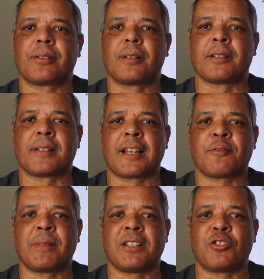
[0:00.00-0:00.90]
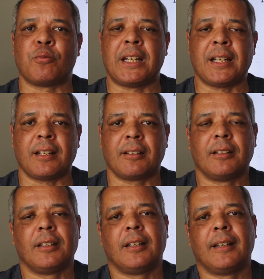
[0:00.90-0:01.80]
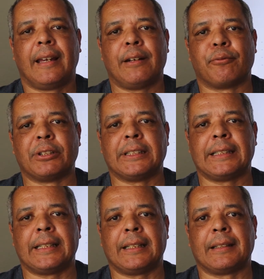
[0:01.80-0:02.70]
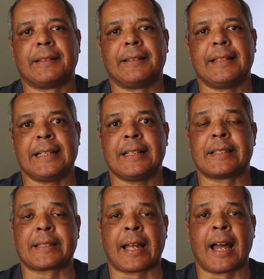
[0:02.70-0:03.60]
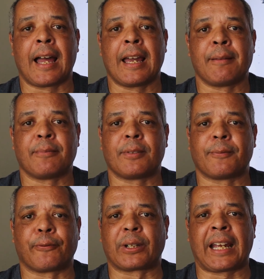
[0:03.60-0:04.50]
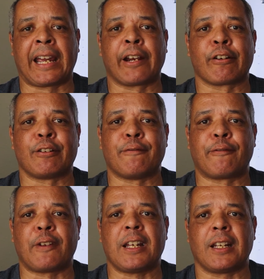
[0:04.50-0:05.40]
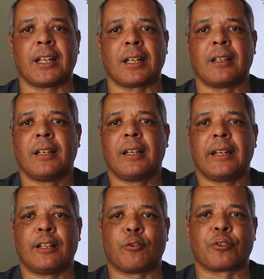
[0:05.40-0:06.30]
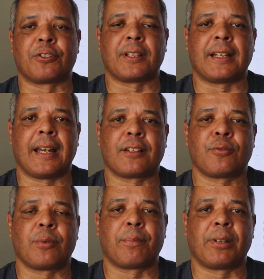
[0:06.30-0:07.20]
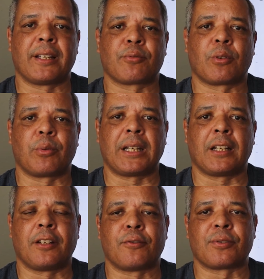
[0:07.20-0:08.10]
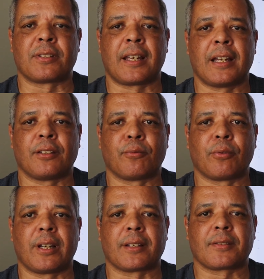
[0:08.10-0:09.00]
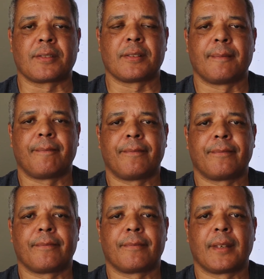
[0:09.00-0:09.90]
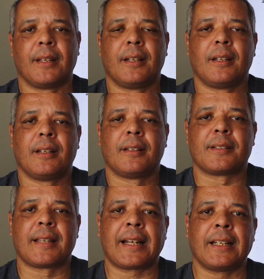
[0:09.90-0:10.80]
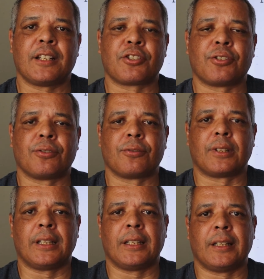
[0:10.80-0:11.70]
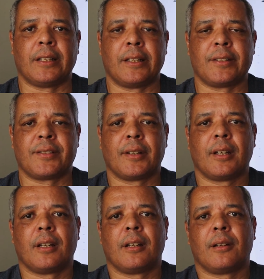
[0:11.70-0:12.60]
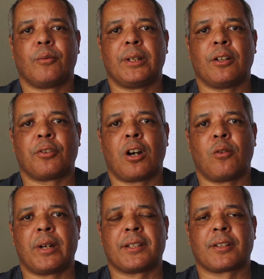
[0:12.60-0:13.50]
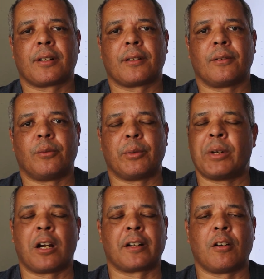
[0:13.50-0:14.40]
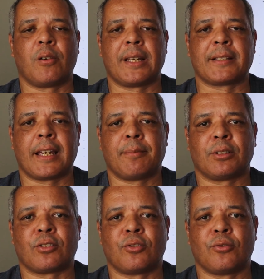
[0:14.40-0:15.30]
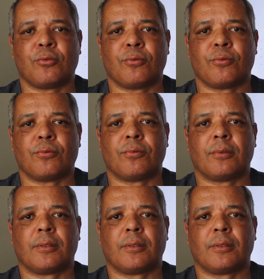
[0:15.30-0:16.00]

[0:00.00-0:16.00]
assessment is unique and really needs time for care and feeding in order to get to a place where we can understand the risks. The second issue is we aren't always able to